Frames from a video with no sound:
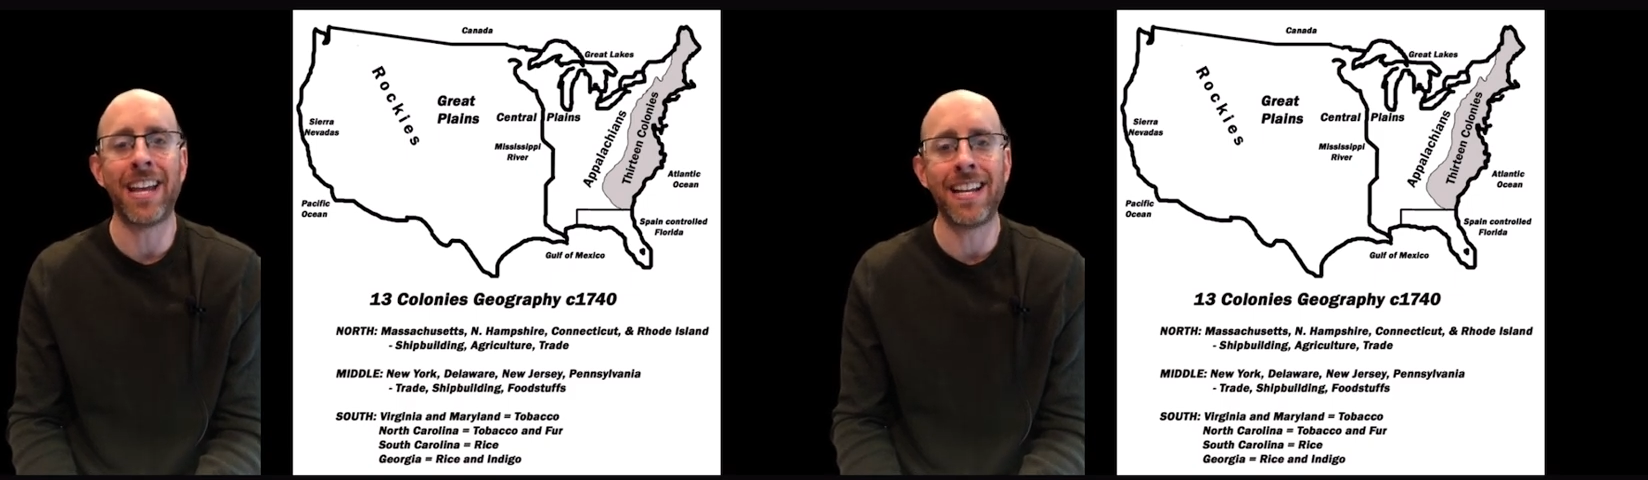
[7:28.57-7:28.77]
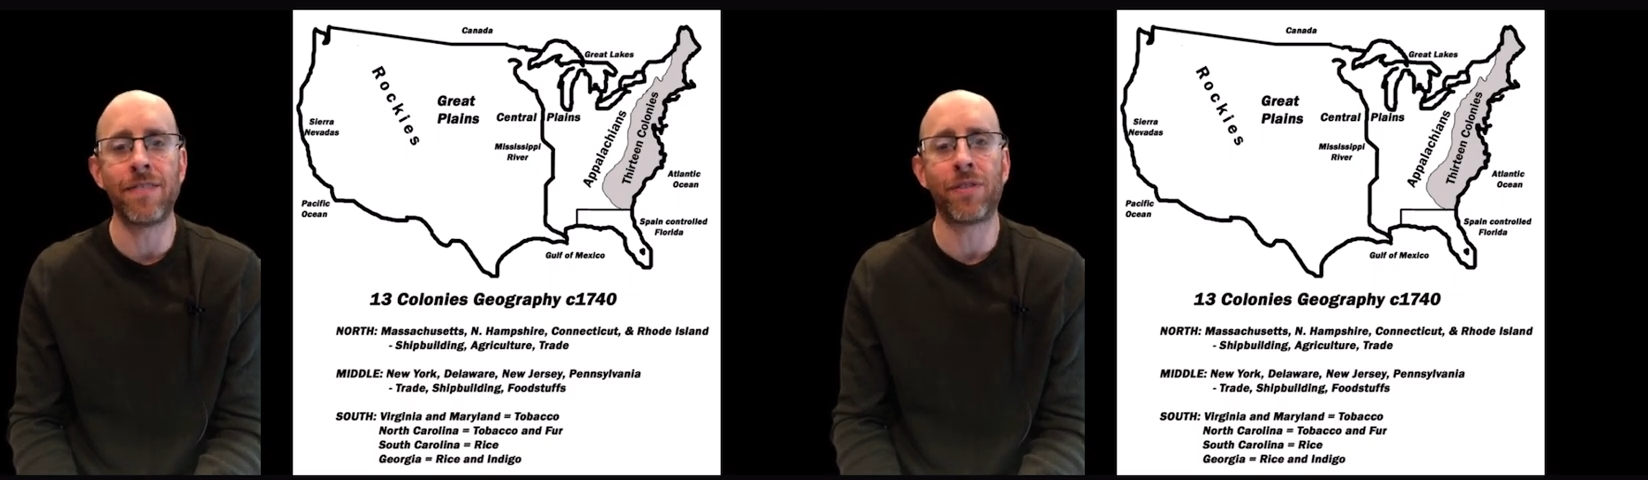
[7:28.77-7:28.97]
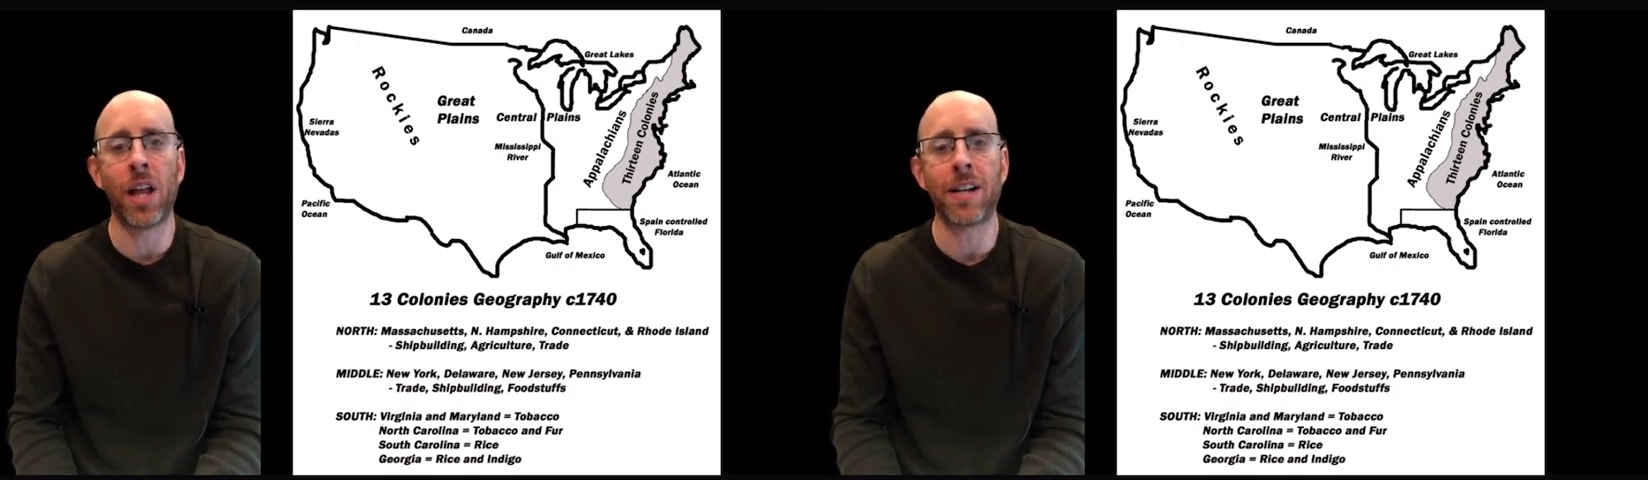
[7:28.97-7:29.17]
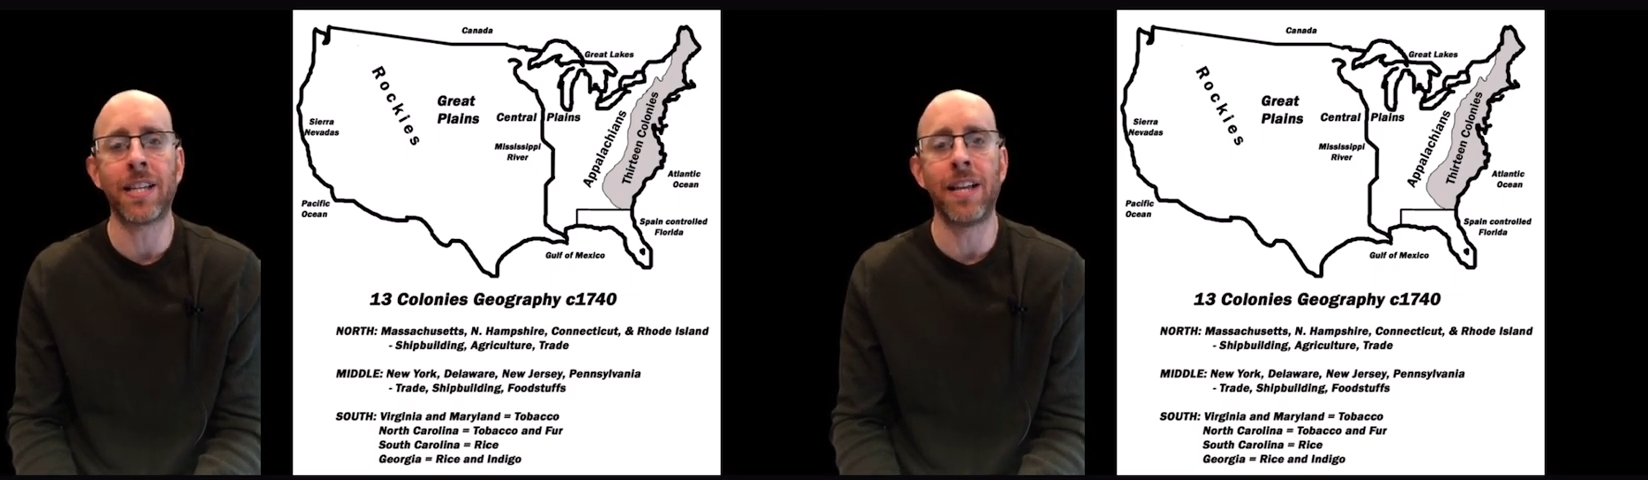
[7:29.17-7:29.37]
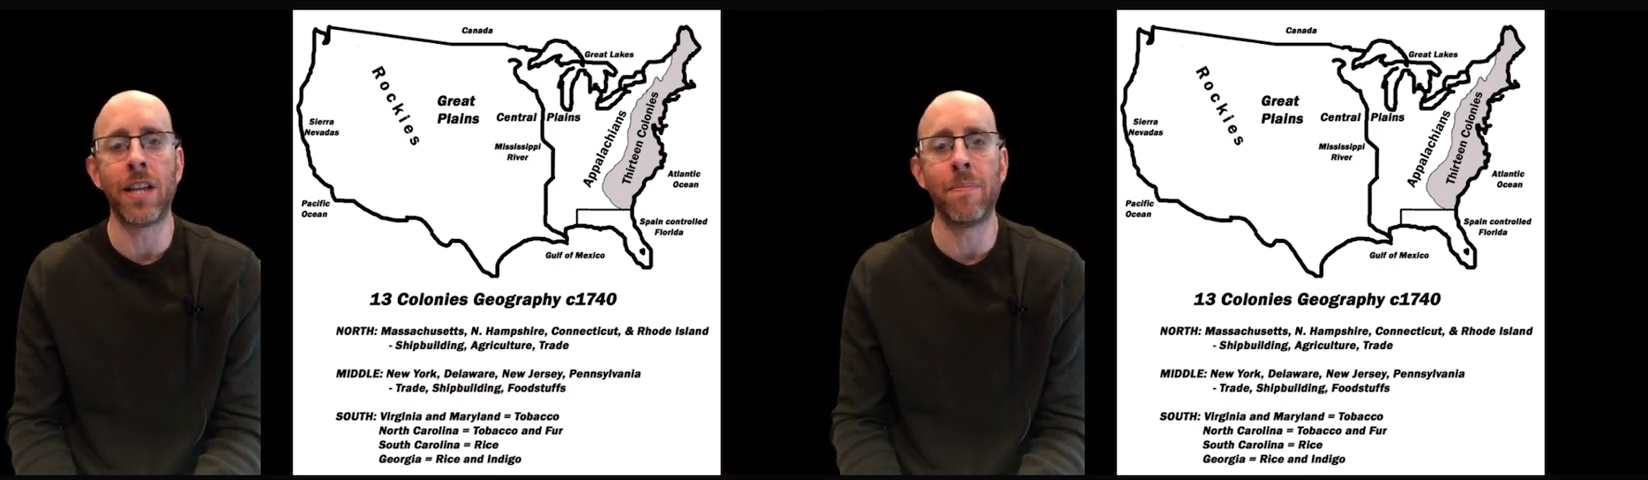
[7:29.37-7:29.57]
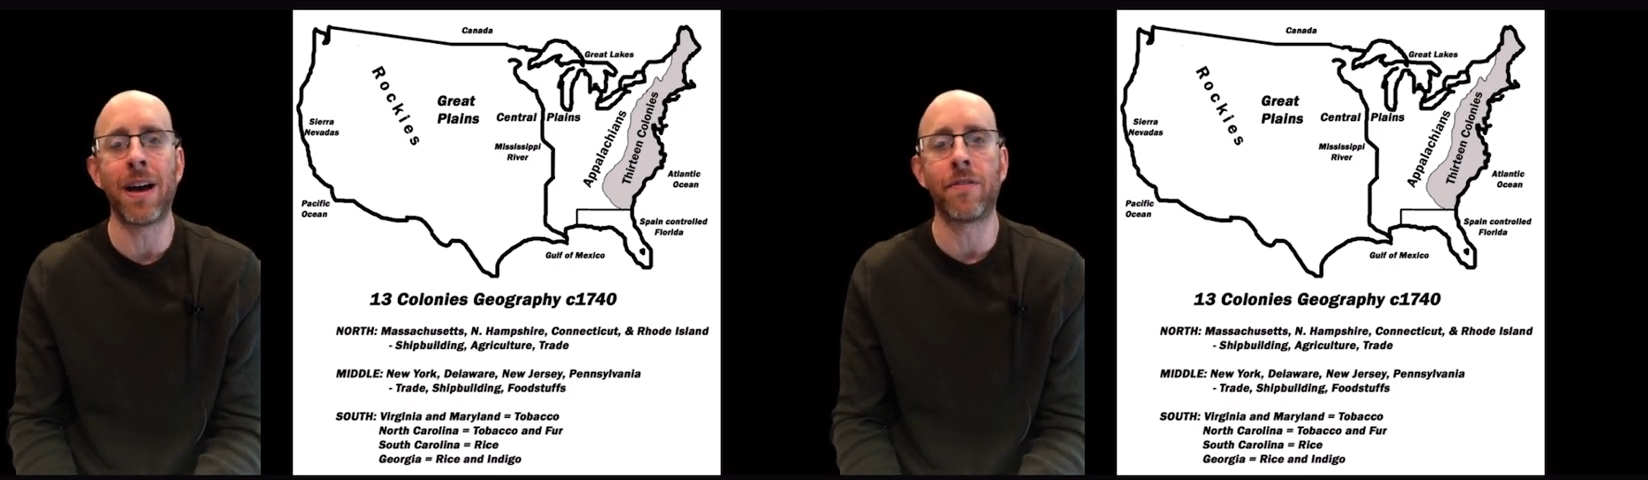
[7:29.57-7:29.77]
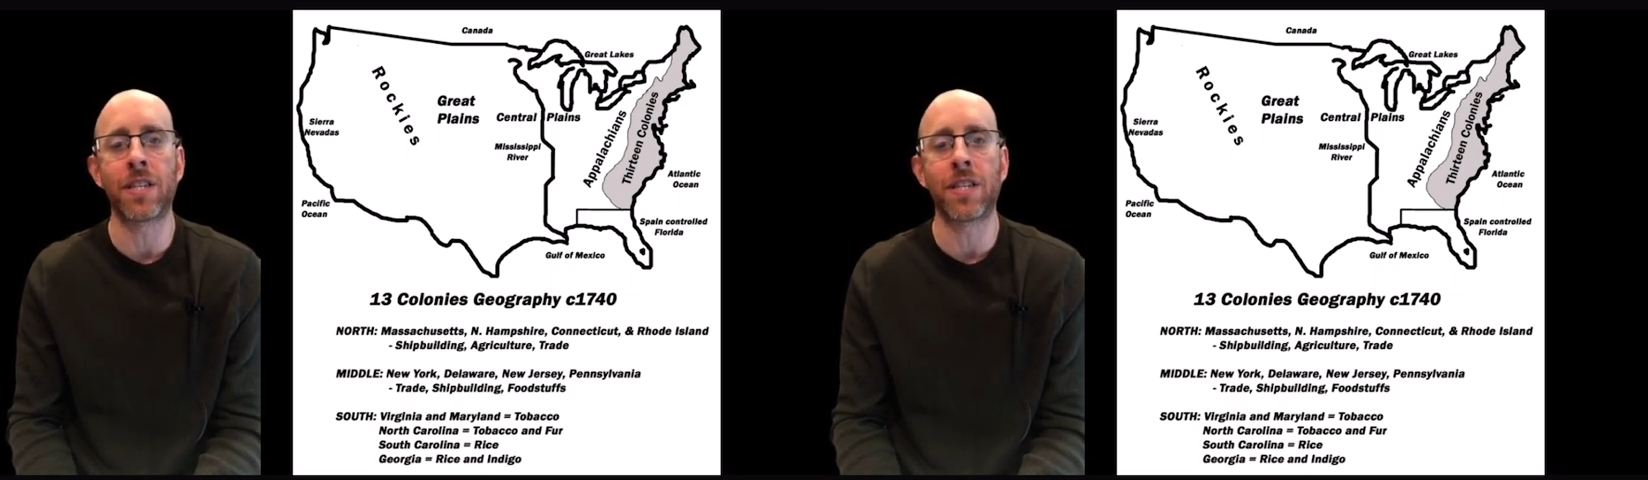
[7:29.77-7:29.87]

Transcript: influx in the amount of